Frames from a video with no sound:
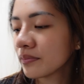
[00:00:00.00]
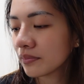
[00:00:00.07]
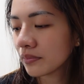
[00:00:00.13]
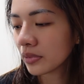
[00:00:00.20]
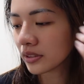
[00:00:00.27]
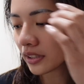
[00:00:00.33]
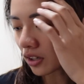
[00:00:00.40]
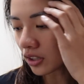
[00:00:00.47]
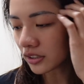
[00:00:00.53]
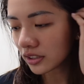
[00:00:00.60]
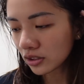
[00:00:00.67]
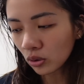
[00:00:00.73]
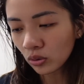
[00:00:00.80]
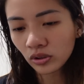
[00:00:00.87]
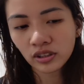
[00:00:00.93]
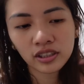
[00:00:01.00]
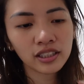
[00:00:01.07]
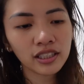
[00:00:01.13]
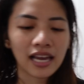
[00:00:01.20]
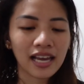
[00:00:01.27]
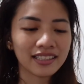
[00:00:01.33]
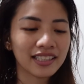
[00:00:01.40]
putting on the
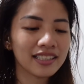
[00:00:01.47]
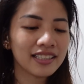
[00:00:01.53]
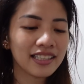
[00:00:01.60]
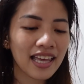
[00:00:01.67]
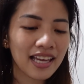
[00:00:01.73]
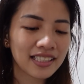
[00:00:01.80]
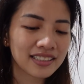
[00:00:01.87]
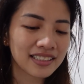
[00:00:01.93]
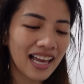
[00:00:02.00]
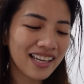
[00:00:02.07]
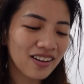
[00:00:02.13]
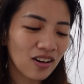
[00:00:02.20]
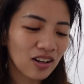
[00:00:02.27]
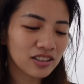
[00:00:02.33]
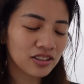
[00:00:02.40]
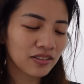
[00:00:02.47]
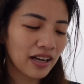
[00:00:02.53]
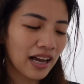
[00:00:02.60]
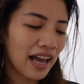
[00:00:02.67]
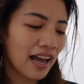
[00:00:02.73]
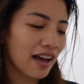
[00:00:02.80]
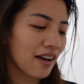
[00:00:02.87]
toner. And then next, I also
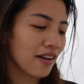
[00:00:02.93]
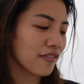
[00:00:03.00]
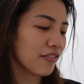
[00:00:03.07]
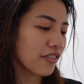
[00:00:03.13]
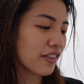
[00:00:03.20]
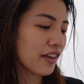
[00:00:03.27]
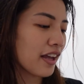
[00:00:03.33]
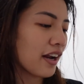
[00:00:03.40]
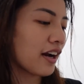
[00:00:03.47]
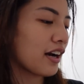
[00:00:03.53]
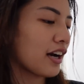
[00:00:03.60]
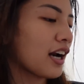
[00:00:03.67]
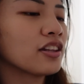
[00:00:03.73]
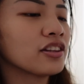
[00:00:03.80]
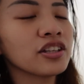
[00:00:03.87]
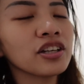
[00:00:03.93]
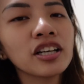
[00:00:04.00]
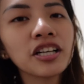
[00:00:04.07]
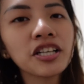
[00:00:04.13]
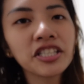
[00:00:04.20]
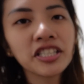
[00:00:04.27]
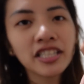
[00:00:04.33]
have their
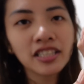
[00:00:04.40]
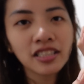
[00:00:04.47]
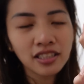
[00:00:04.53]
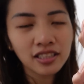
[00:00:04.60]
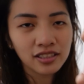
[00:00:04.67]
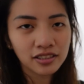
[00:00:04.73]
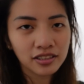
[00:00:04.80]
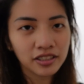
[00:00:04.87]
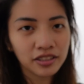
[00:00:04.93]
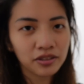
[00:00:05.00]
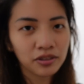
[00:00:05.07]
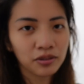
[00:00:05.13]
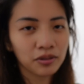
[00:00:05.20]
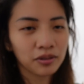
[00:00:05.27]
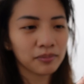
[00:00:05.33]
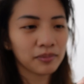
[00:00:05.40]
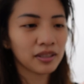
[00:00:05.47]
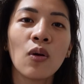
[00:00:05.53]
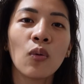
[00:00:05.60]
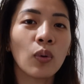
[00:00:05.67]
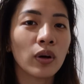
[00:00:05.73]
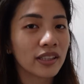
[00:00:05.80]
Nourishing Serum.
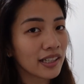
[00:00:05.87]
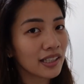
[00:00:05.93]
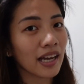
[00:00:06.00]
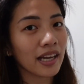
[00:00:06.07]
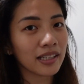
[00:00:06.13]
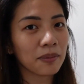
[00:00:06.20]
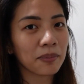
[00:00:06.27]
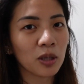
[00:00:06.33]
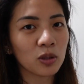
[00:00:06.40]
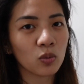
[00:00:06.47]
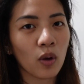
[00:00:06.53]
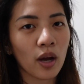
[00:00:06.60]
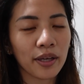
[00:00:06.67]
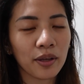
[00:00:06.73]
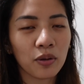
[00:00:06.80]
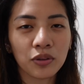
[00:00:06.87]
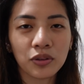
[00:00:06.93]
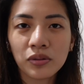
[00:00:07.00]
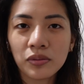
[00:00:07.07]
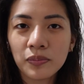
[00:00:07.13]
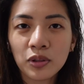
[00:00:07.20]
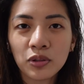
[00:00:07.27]
What I like about Y O
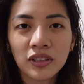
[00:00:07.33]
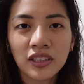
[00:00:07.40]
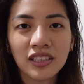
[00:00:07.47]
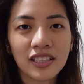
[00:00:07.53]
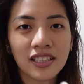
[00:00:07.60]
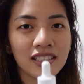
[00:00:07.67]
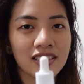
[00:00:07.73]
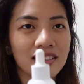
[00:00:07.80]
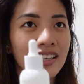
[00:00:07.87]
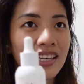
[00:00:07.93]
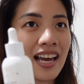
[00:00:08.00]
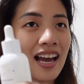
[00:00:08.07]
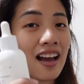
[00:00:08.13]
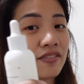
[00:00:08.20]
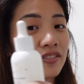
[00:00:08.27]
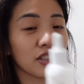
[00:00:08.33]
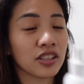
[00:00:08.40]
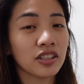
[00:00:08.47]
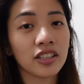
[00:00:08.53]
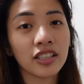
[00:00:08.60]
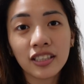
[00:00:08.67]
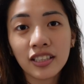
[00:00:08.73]
U Beauty is they have
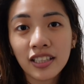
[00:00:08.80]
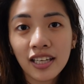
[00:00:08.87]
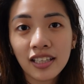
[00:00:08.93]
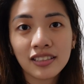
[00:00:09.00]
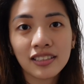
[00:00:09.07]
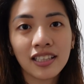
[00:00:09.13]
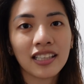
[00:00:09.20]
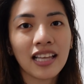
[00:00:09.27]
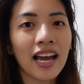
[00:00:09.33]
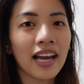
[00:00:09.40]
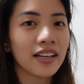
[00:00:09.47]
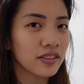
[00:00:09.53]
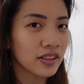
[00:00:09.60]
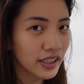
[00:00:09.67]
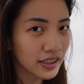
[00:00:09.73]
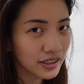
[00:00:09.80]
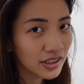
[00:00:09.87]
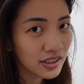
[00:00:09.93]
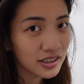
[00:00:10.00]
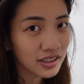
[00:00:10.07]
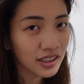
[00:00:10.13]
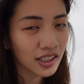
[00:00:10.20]
ingredients that hydrate
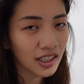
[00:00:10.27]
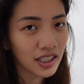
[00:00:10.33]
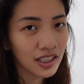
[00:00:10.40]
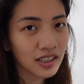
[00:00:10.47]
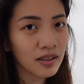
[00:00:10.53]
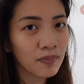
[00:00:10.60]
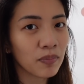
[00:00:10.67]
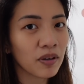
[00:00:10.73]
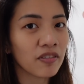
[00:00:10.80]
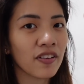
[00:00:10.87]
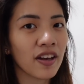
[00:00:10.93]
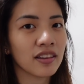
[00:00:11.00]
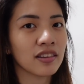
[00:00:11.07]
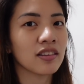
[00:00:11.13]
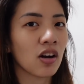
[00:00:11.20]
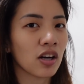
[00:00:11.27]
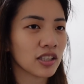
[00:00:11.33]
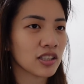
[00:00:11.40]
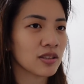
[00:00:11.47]
your skin, prevent dark